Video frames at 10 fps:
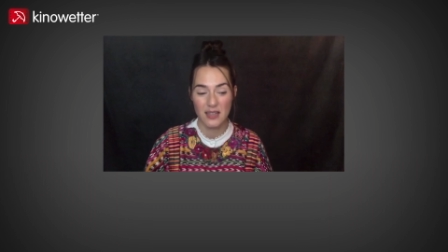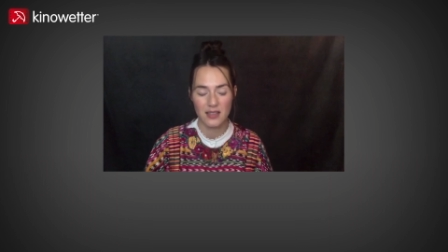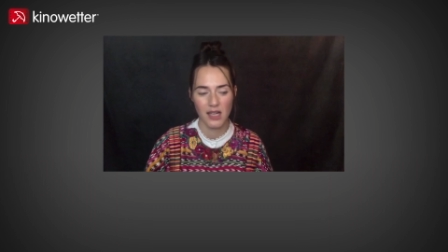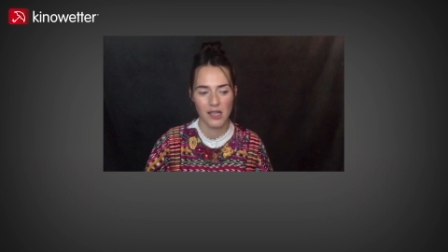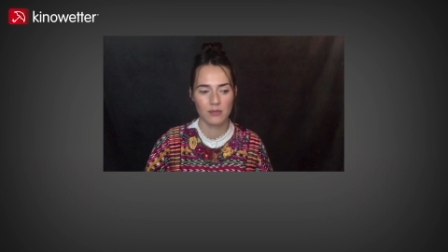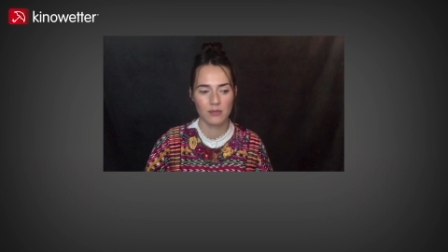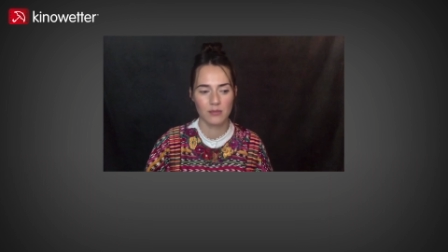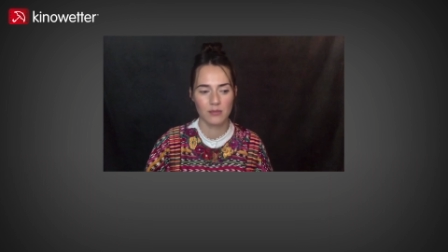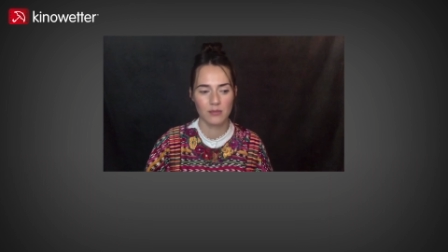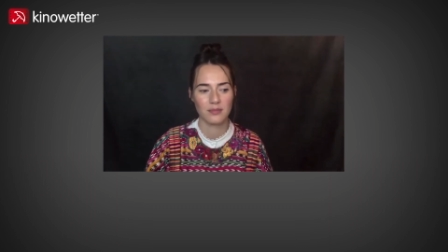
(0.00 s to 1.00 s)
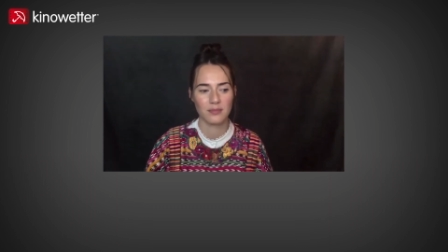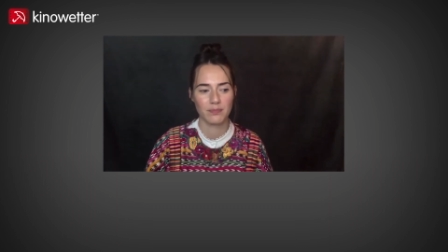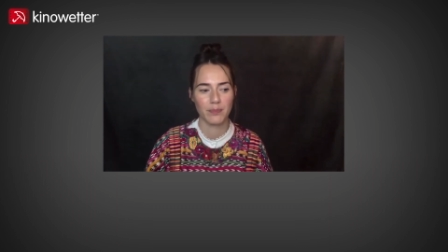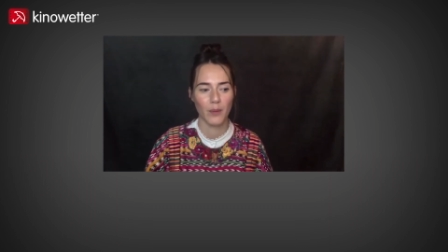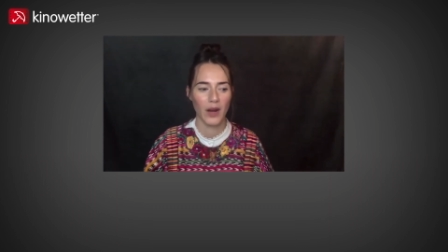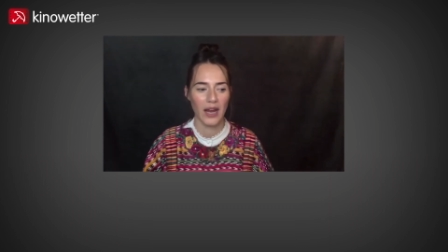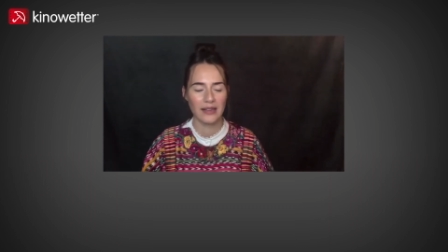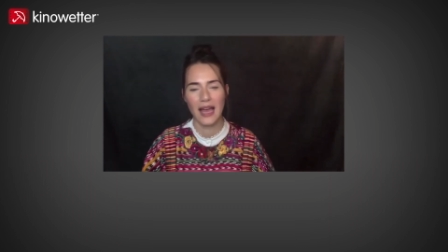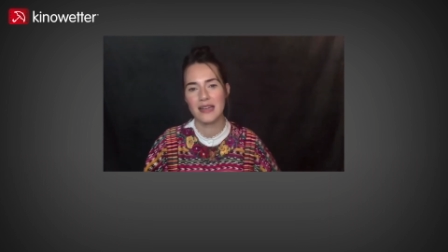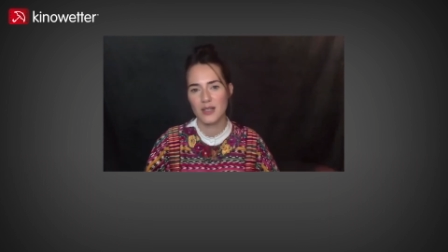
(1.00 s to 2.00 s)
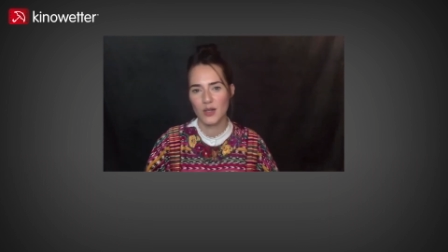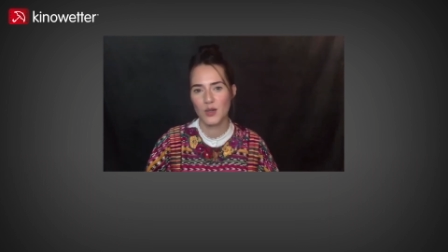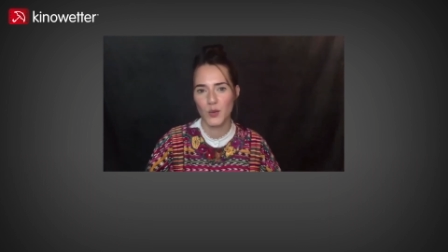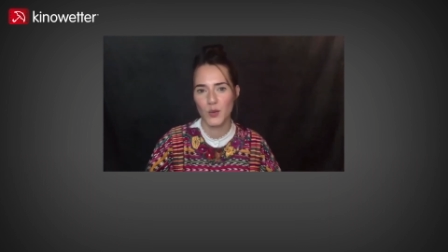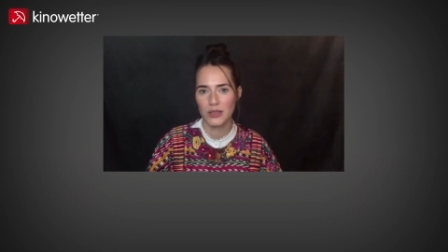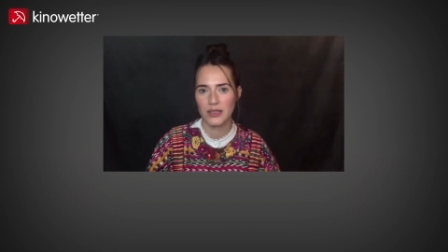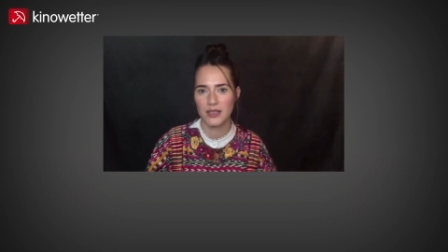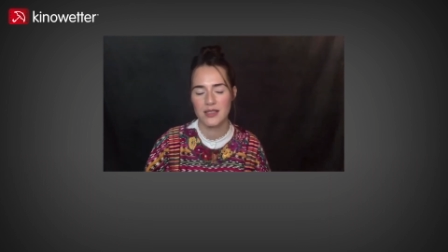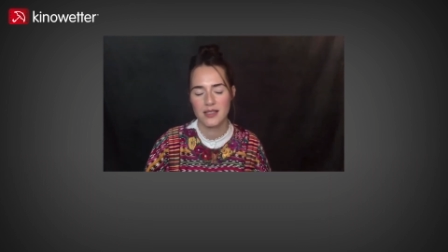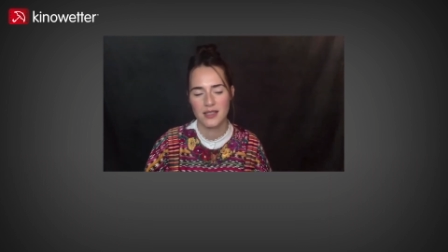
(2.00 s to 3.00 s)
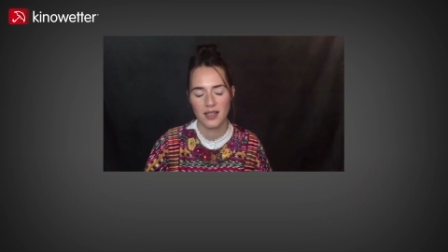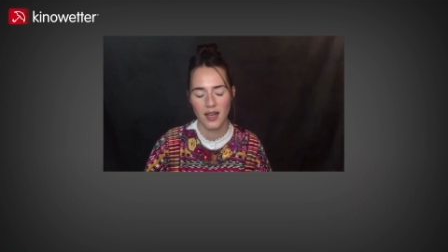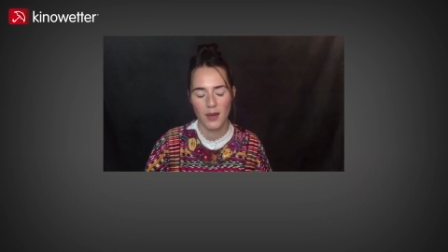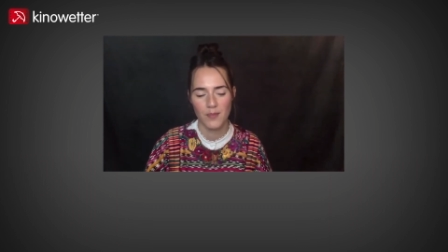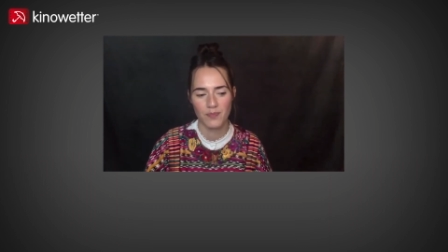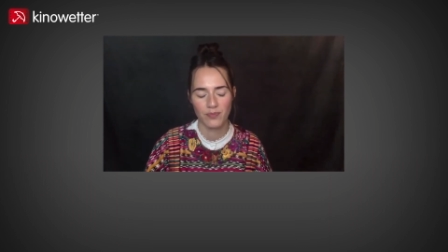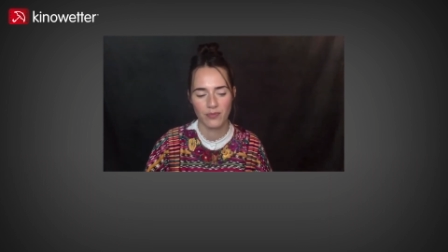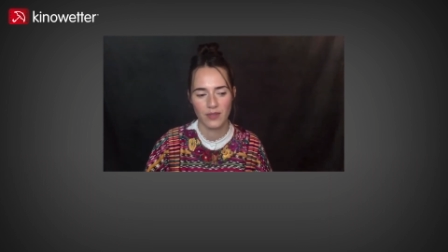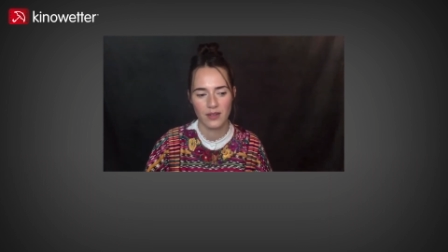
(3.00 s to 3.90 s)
Um, but when I landed in New Orleans to um,